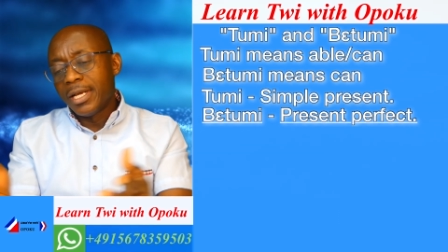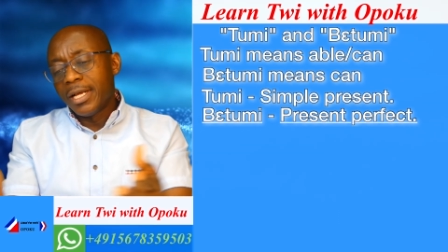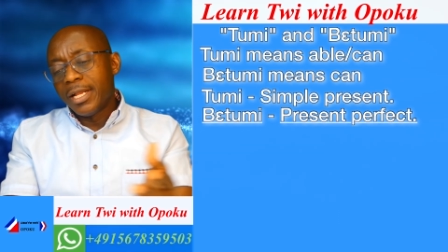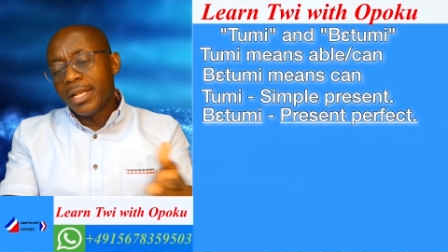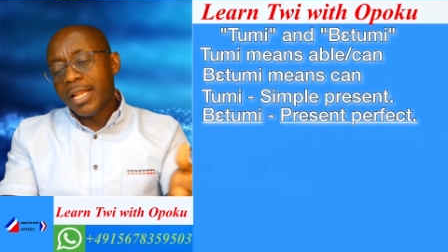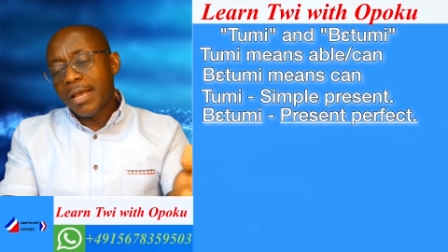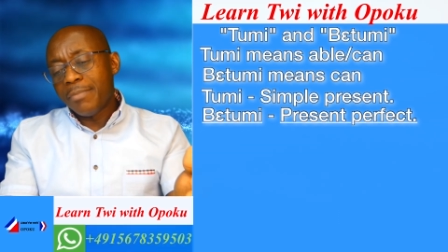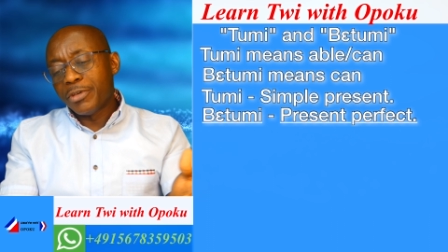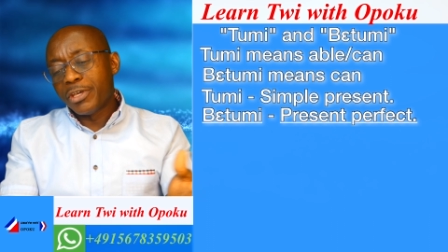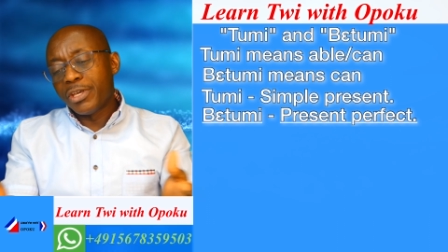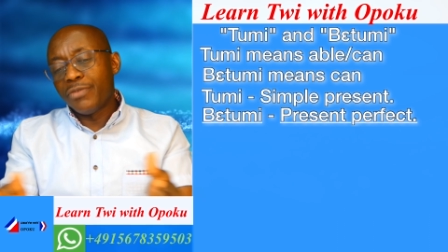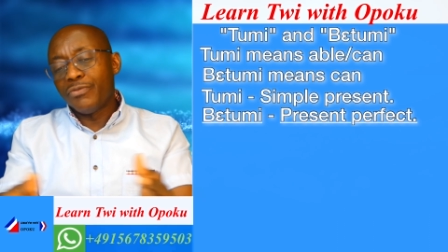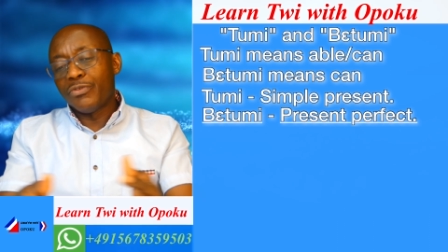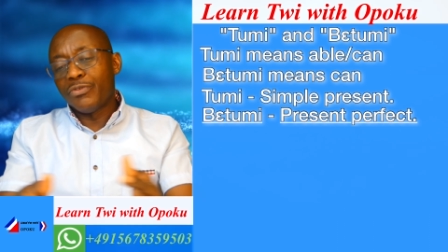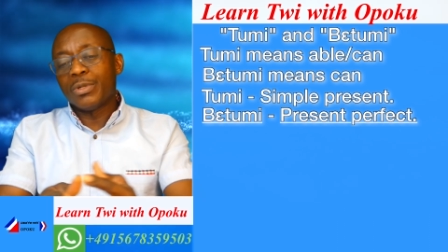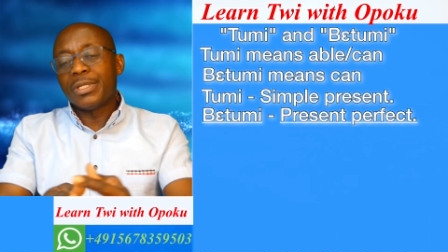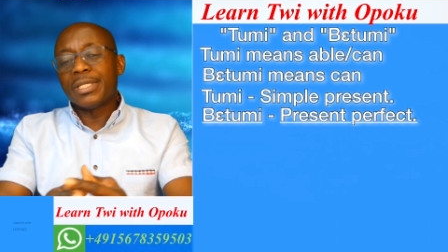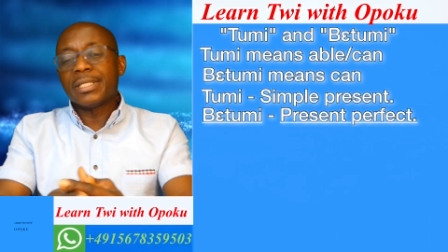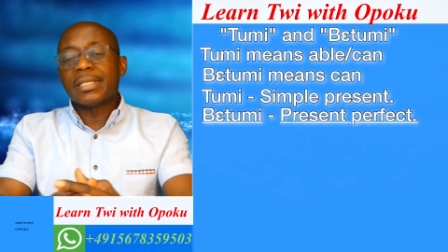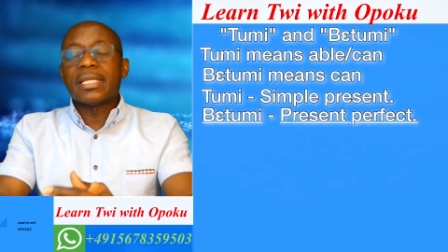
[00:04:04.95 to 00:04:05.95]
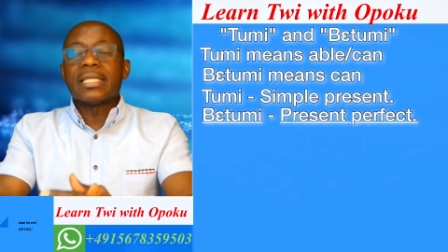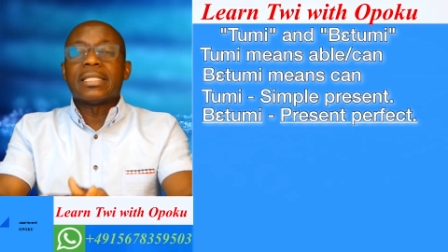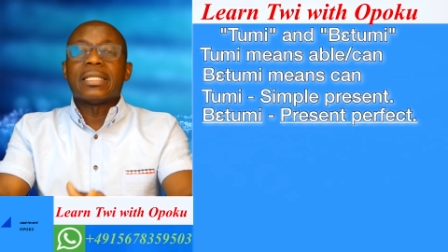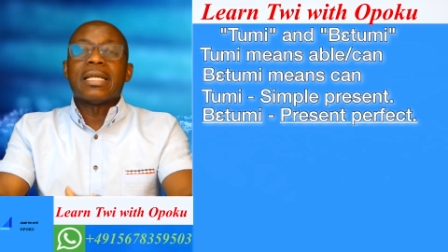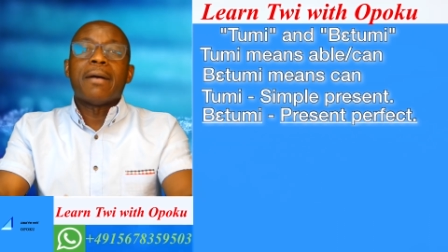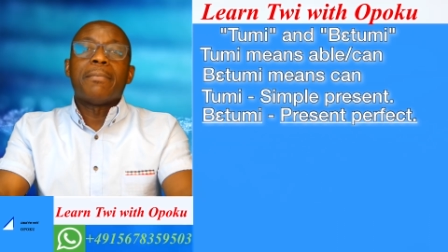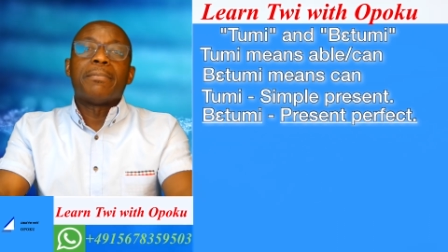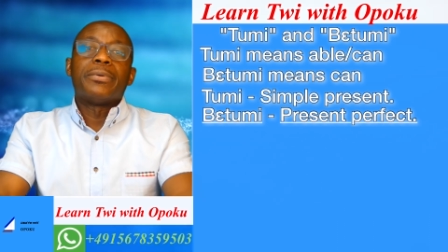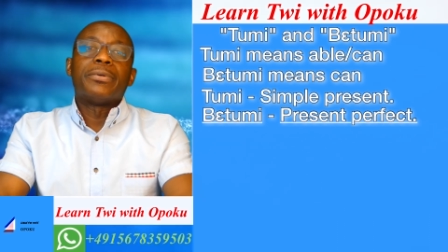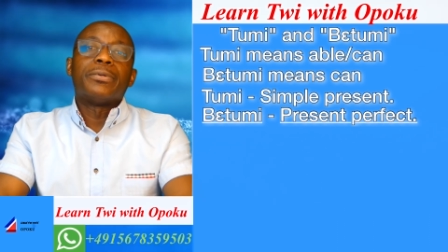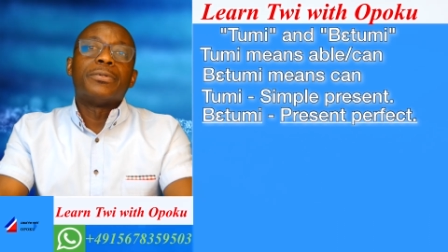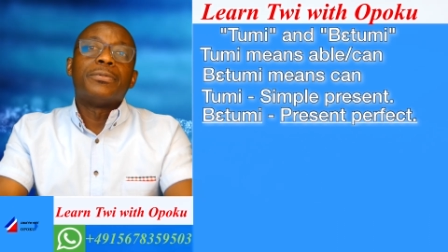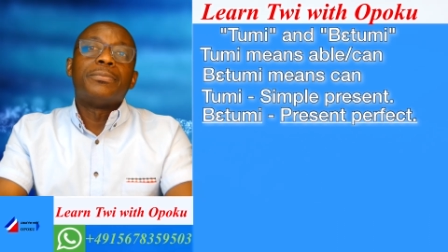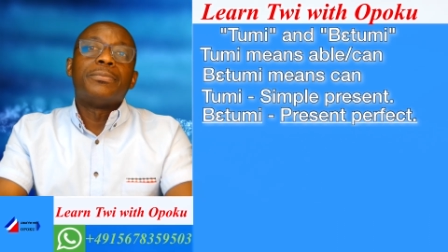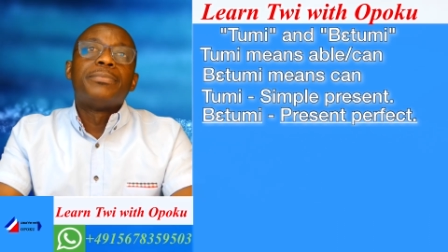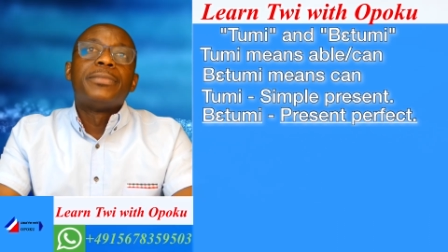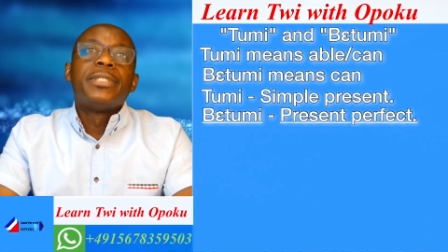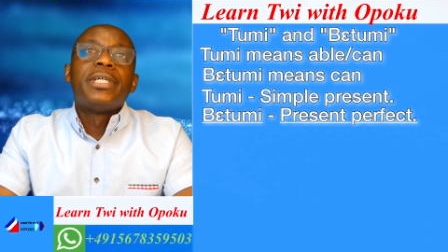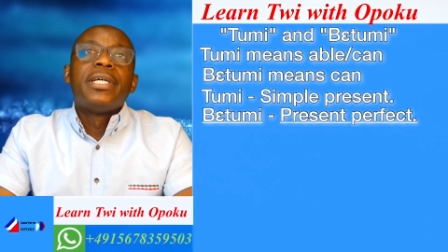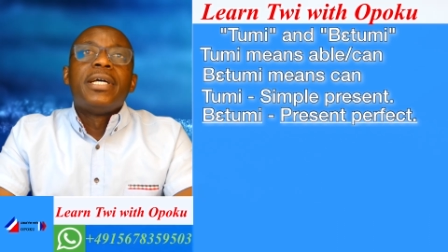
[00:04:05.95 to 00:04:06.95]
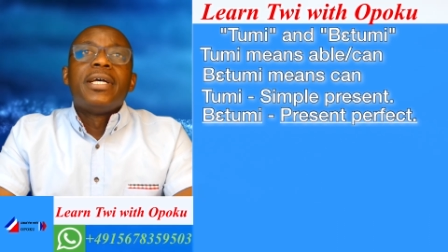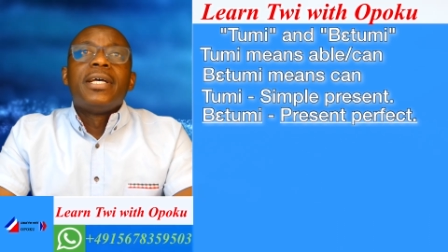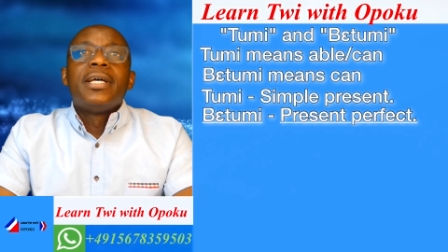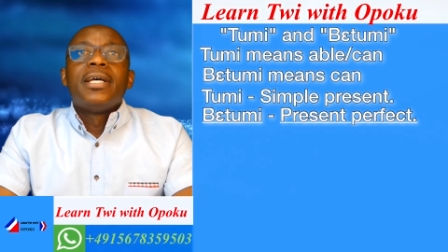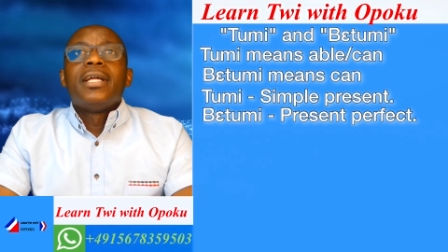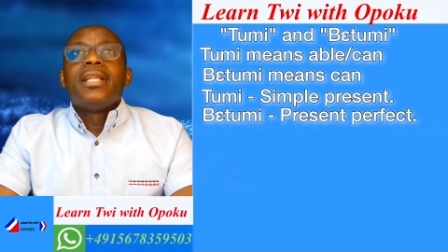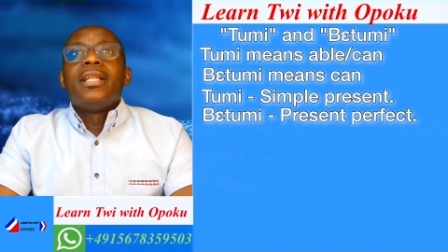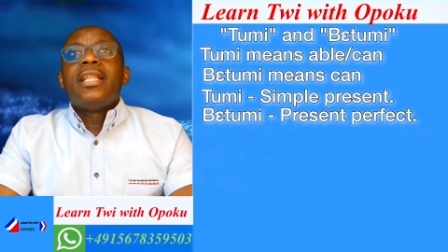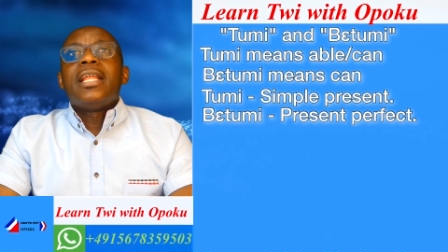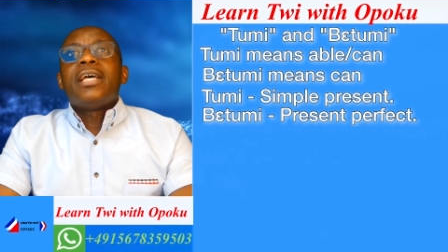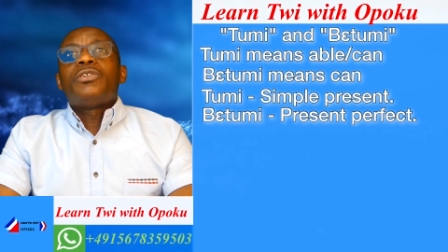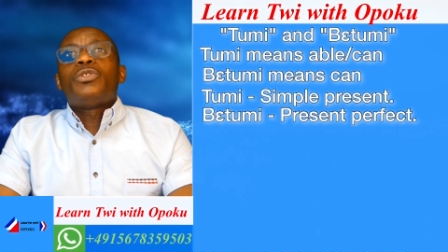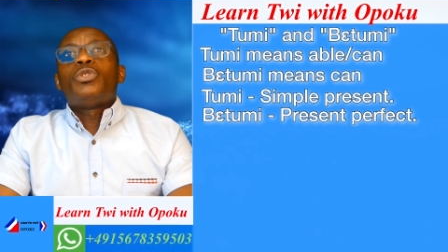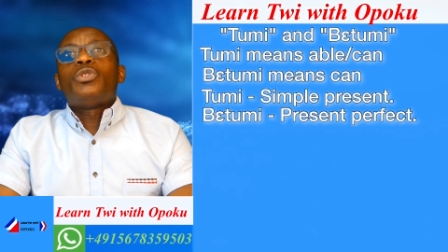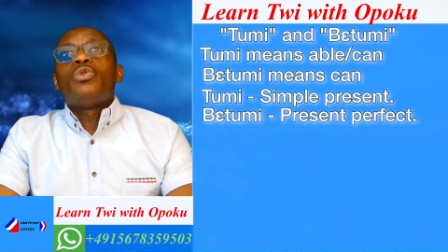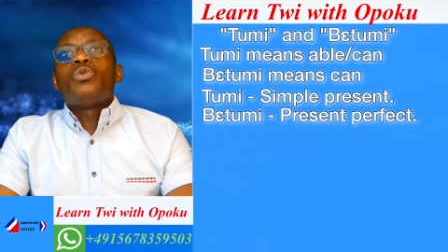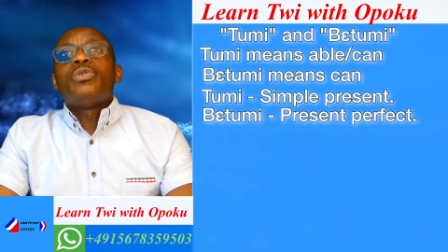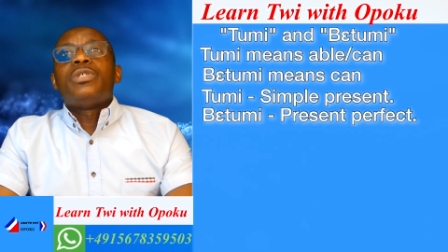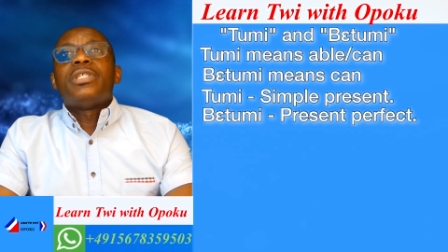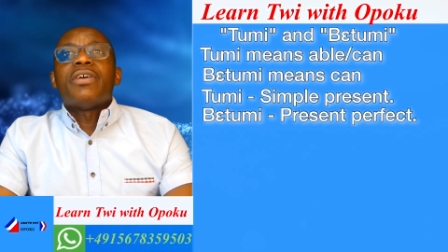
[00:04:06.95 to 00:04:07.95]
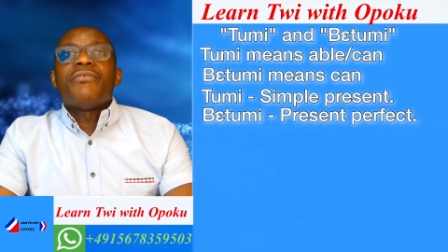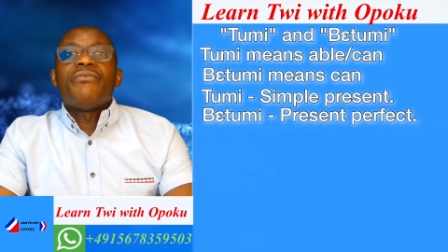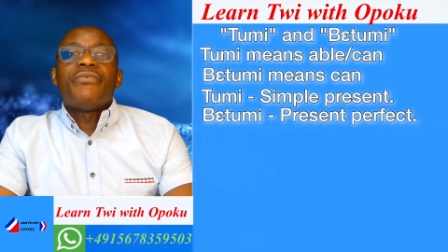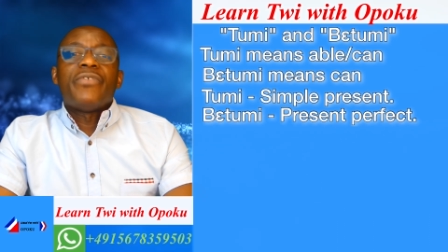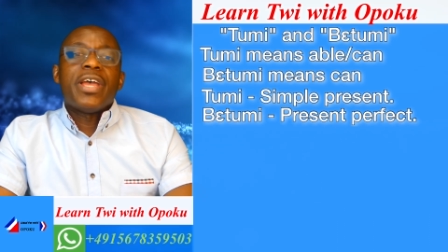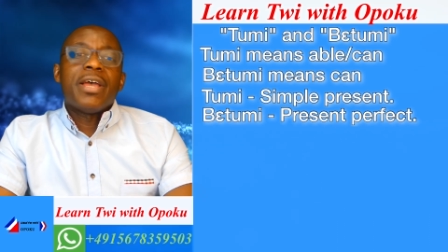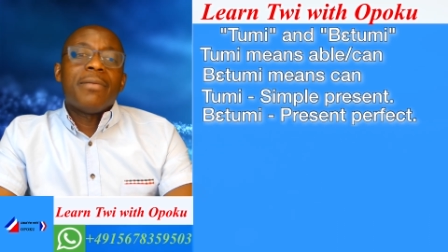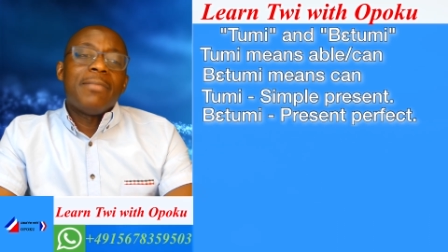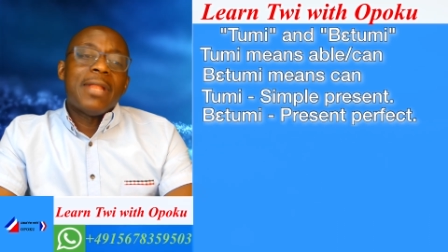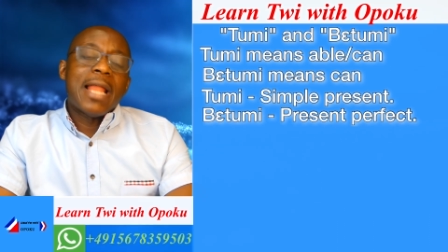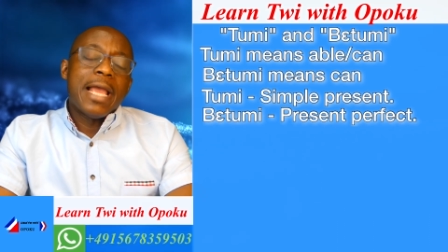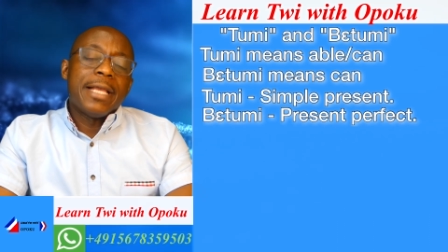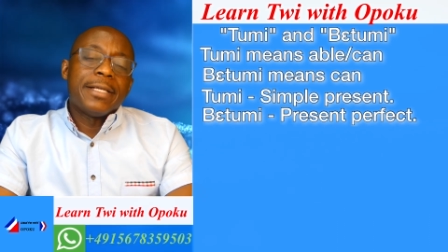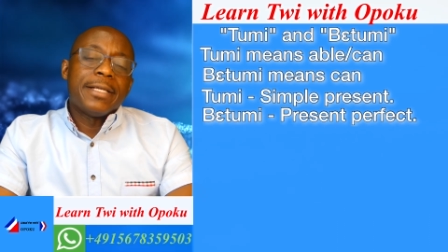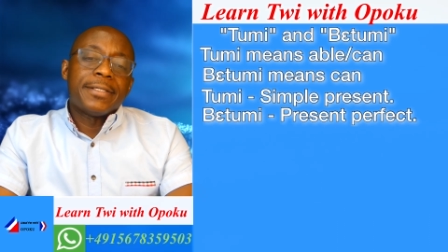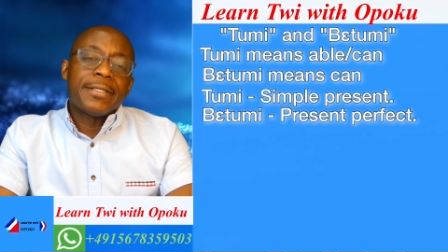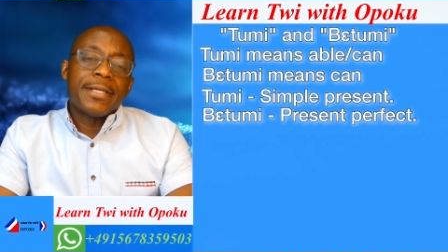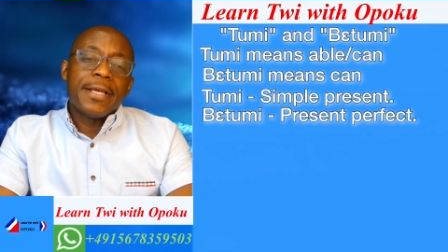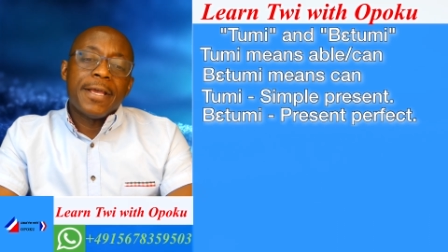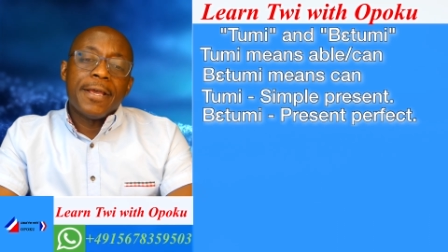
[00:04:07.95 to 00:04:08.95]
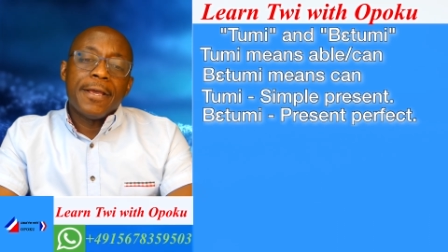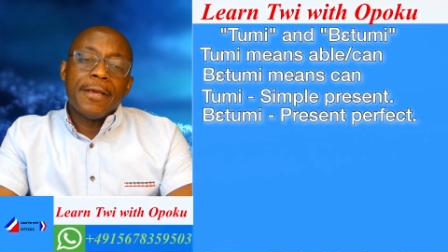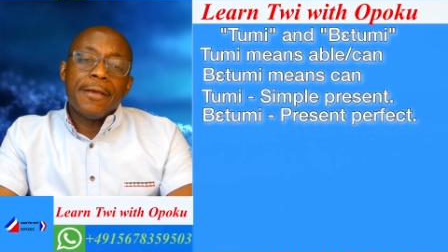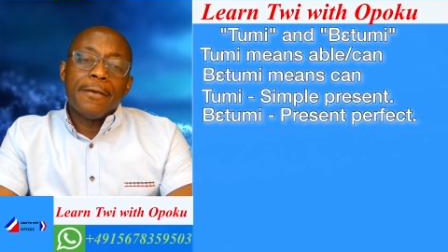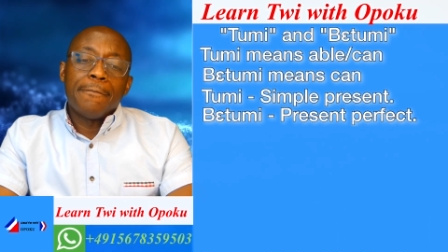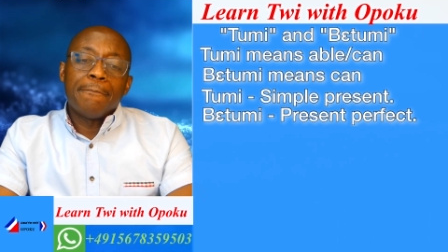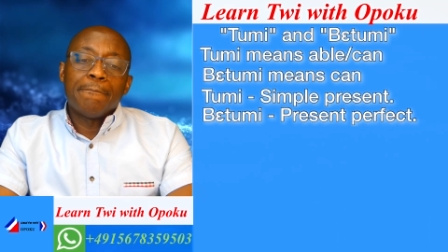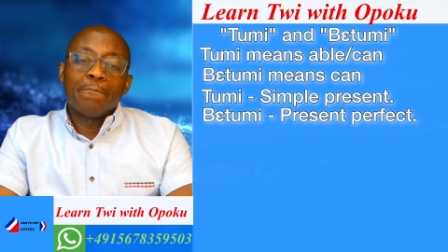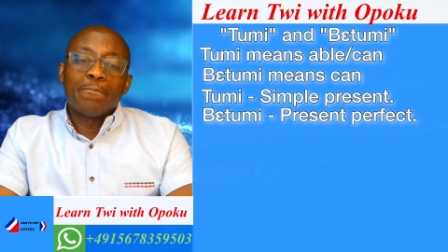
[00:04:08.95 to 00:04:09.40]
Let me give you this example. Let's use the verb like, say,